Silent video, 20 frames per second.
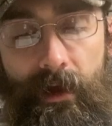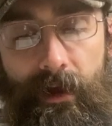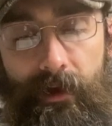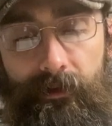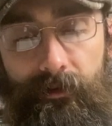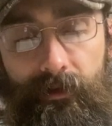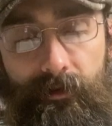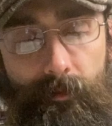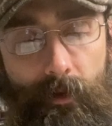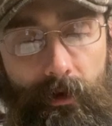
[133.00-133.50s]

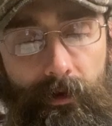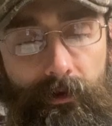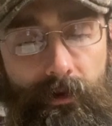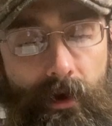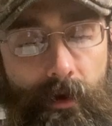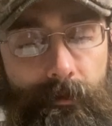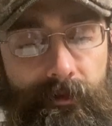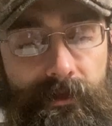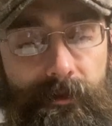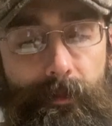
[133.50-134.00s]
The Gemara
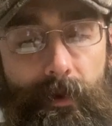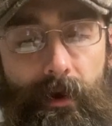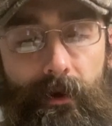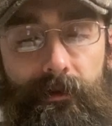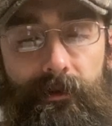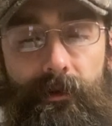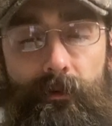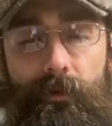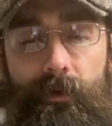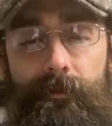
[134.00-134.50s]
comments,
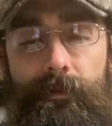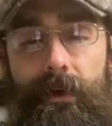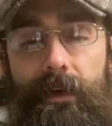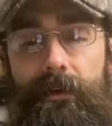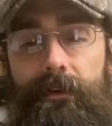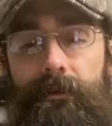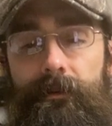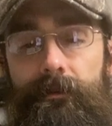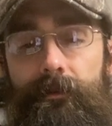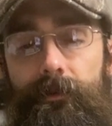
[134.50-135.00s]
apparently one may
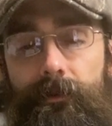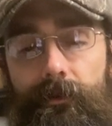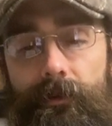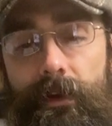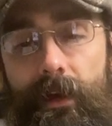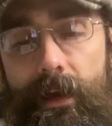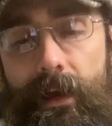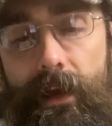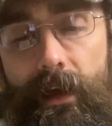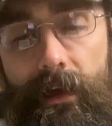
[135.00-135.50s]

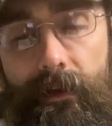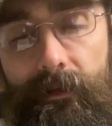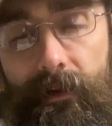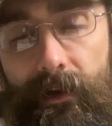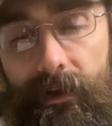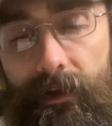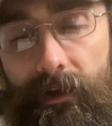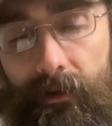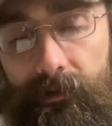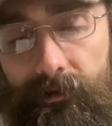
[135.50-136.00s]
conclude that
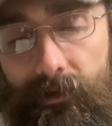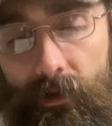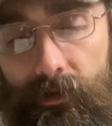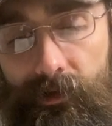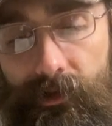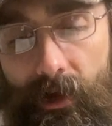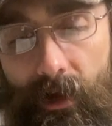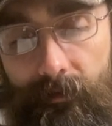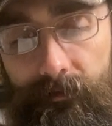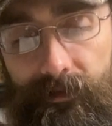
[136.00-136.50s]
a ger
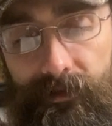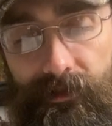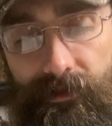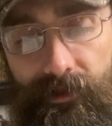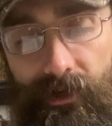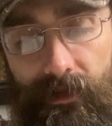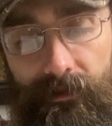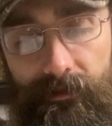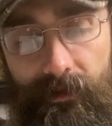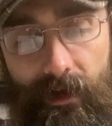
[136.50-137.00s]
Toshav is a
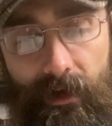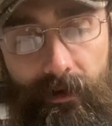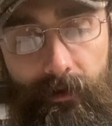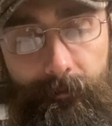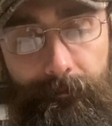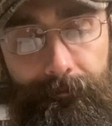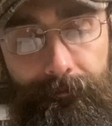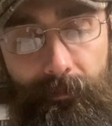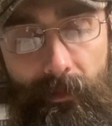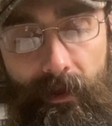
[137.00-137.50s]

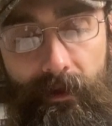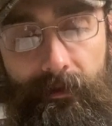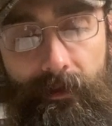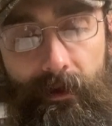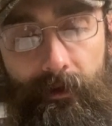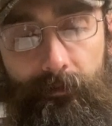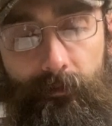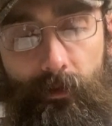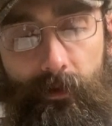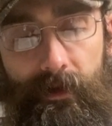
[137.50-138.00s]
Gentile, and
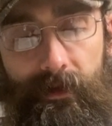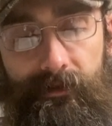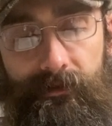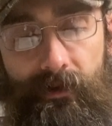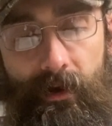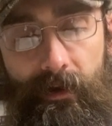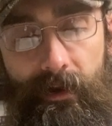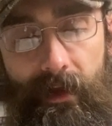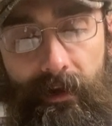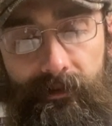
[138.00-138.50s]
therefore he is
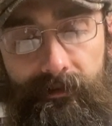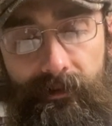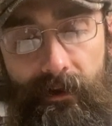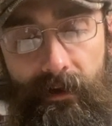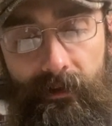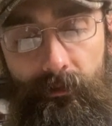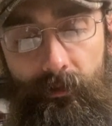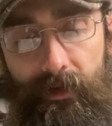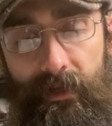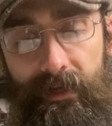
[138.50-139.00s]
not
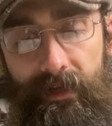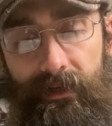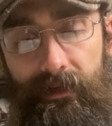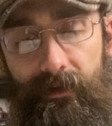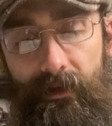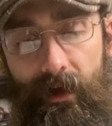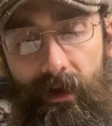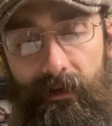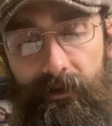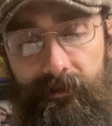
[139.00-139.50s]
exiled when
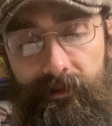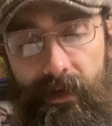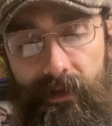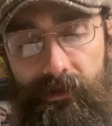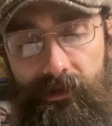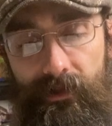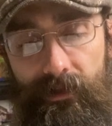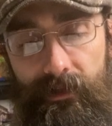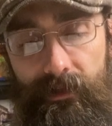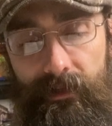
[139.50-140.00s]
he
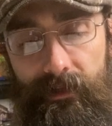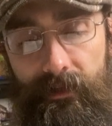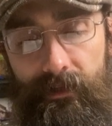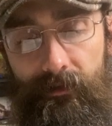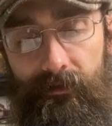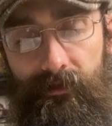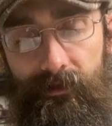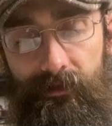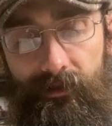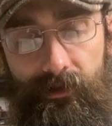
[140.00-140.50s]
unintentionally
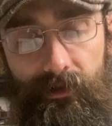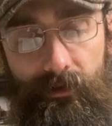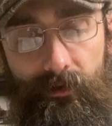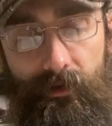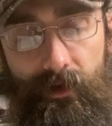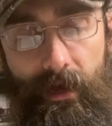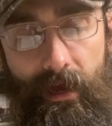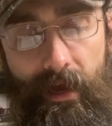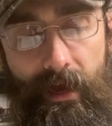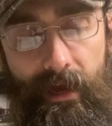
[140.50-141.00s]
kills a
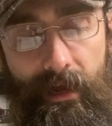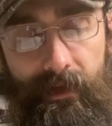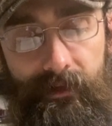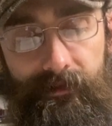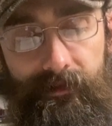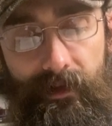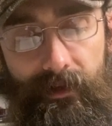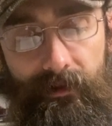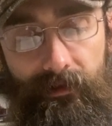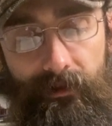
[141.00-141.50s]
Jew.
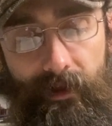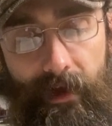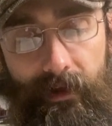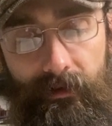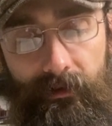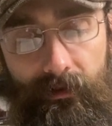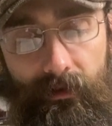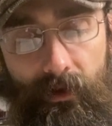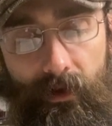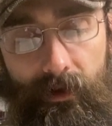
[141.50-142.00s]
Say the
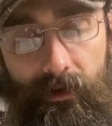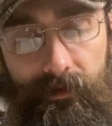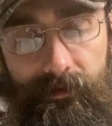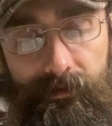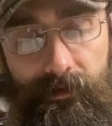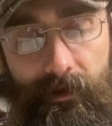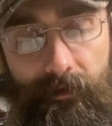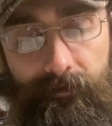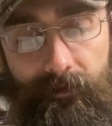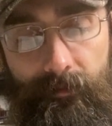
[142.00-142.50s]
latter
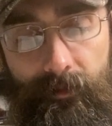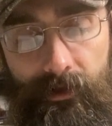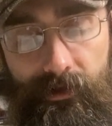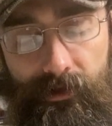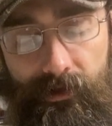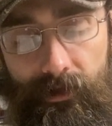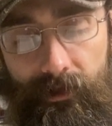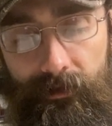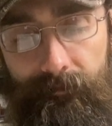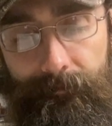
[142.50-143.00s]
clause of the
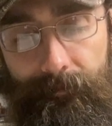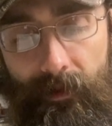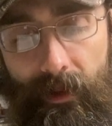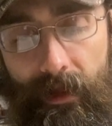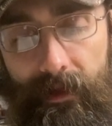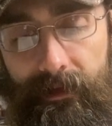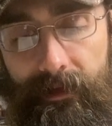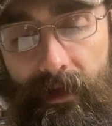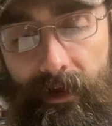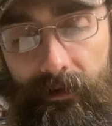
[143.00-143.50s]
Mishnah,
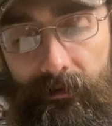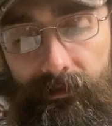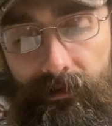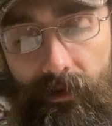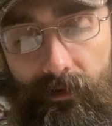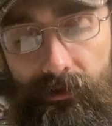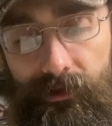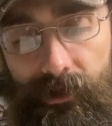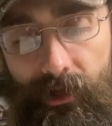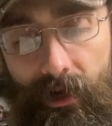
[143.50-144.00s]
a ger
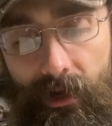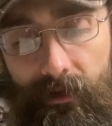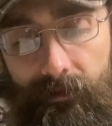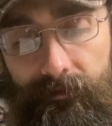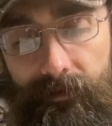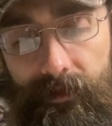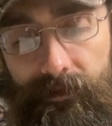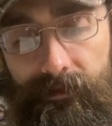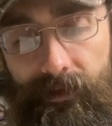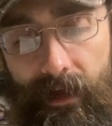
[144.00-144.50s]

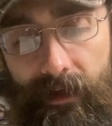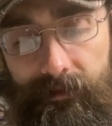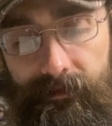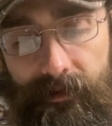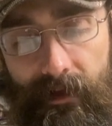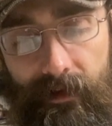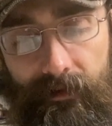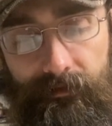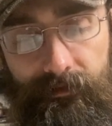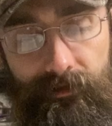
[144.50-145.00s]
Toshav is
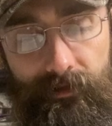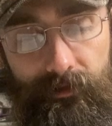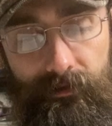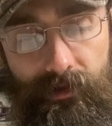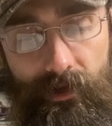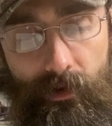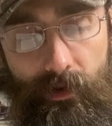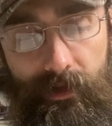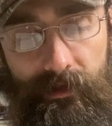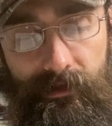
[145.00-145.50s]
exiled due
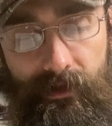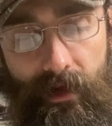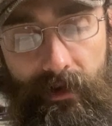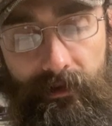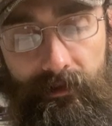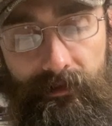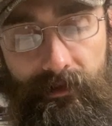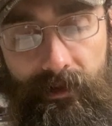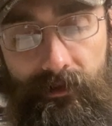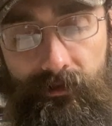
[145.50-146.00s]
to his
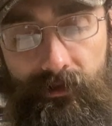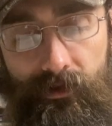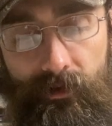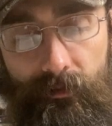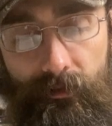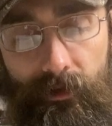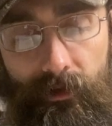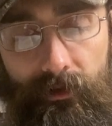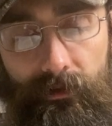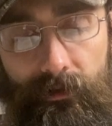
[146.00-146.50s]
unintentional
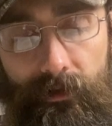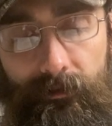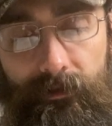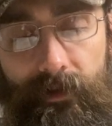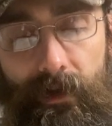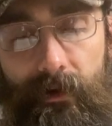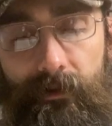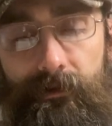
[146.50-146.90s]
murder of a ger